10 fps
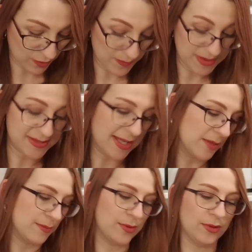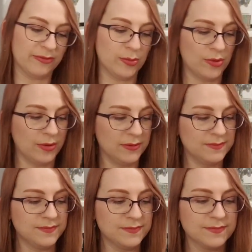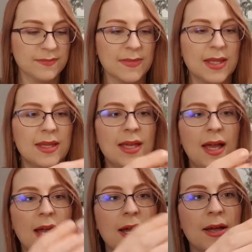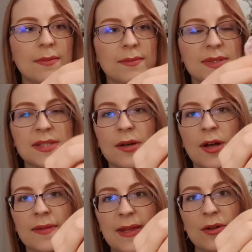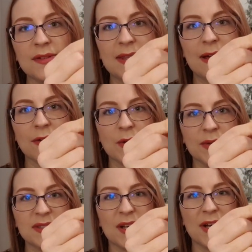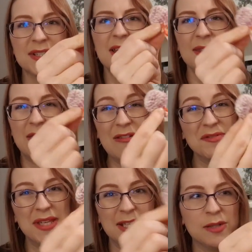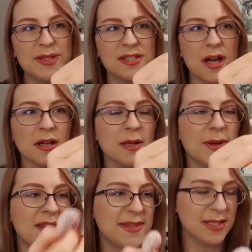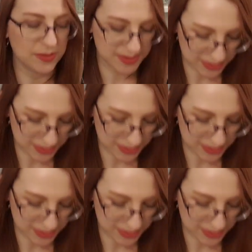from the second ball of wool. And then obviously they'll go on the side. They're obviously a little bit darker, but I think it will